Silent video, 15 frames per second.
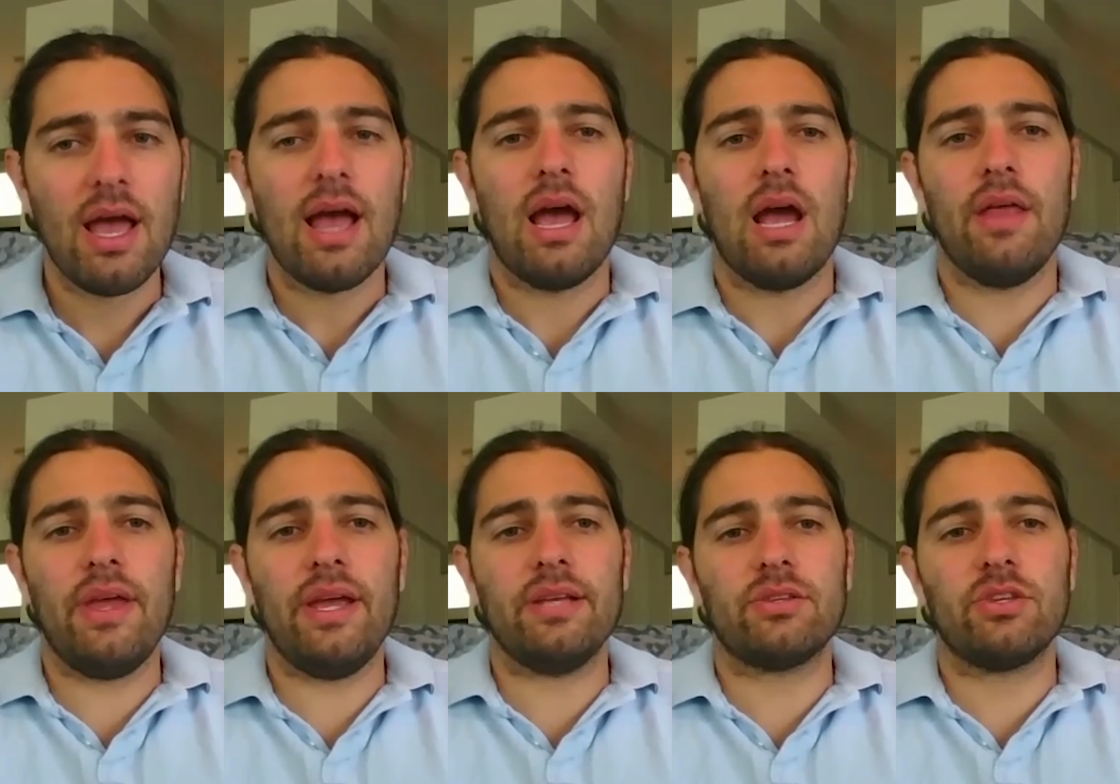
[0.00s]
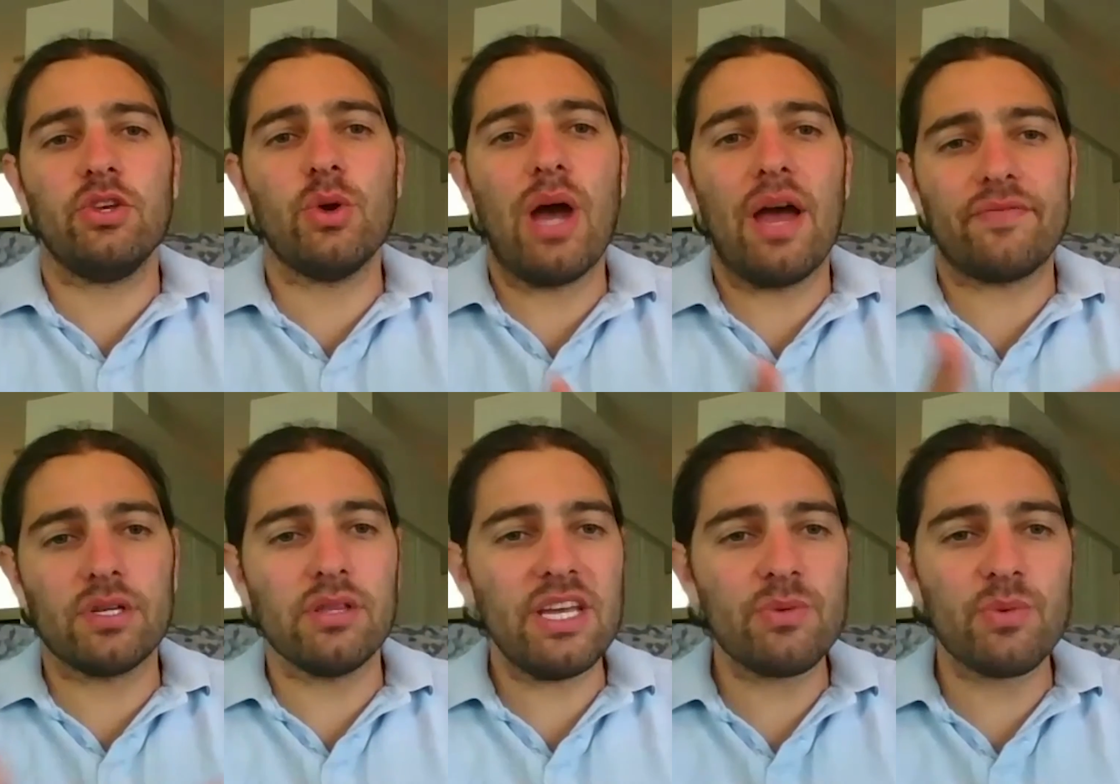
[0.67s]
I think you have to
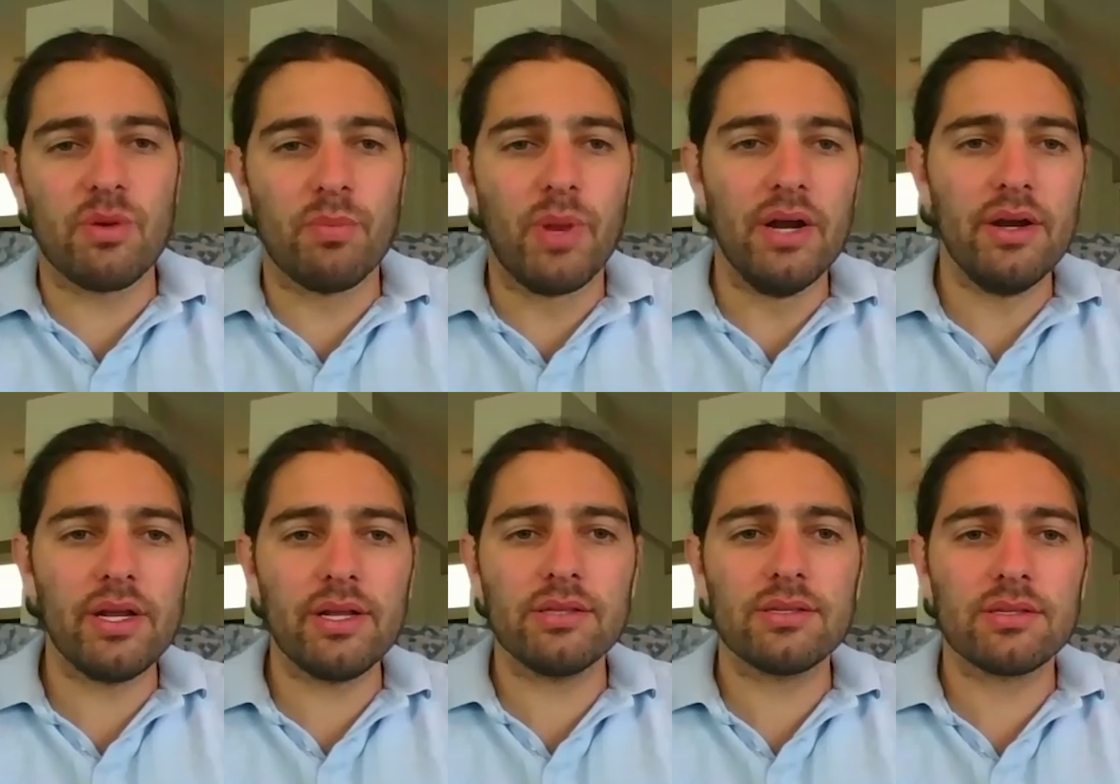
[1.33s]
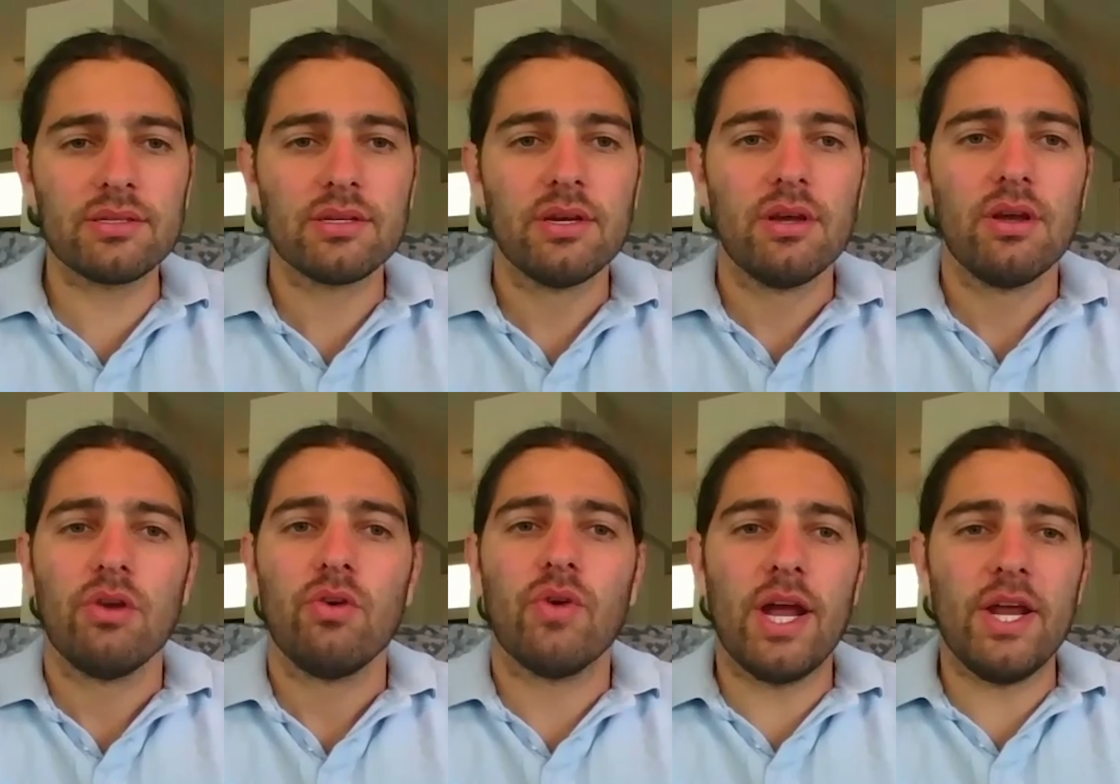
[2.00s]
lead with abundance,
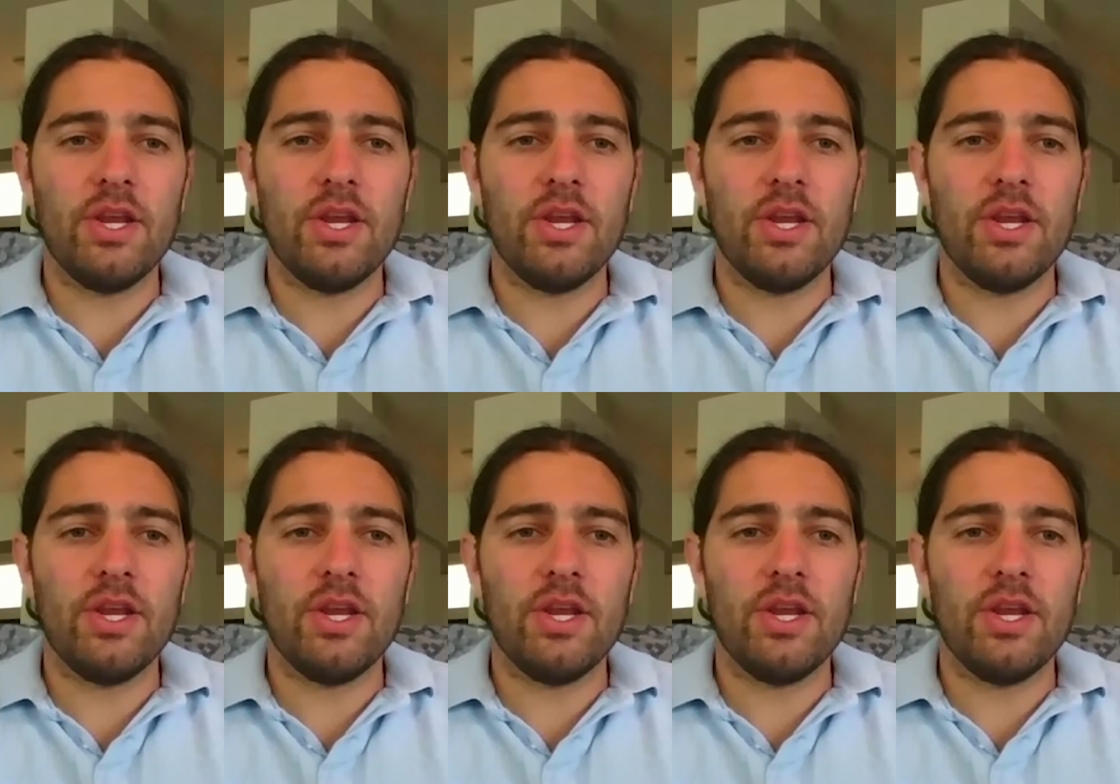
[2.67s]
right?